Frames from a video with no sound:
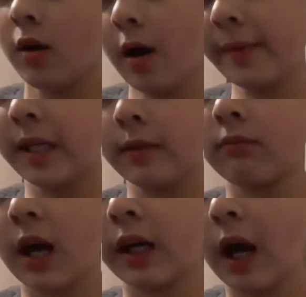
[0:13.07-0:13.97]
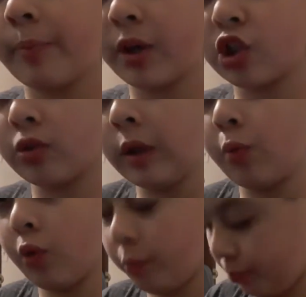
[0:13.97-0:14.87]
I mean, I I bet you it
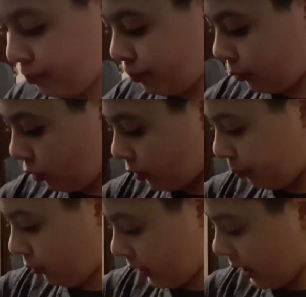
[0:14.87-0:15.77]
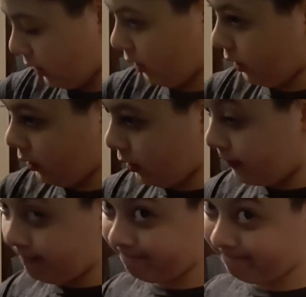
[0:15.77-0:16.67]
will look pretty uh
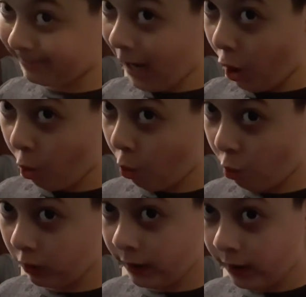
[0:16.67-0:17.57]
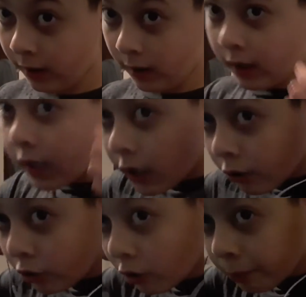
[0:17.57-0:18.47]
not cool. It
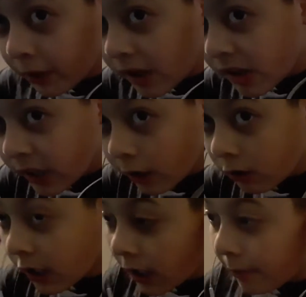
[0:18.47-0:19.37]
will look pretty scary.